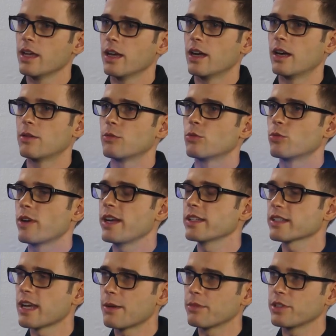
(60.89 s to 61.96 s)
RAID
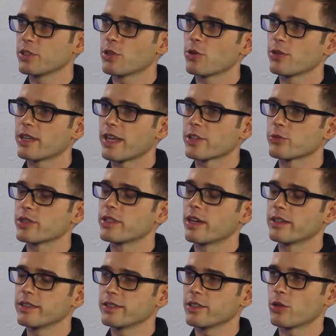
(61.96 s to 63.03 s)
is commonly known as
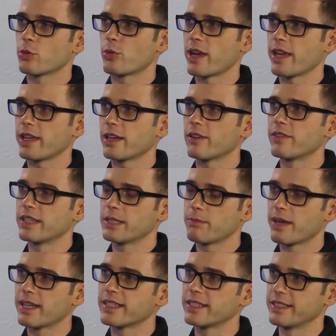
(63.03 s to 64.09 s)
Redundant Array of
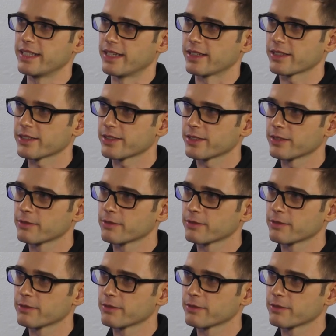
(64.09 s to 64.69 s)
Independent Disks.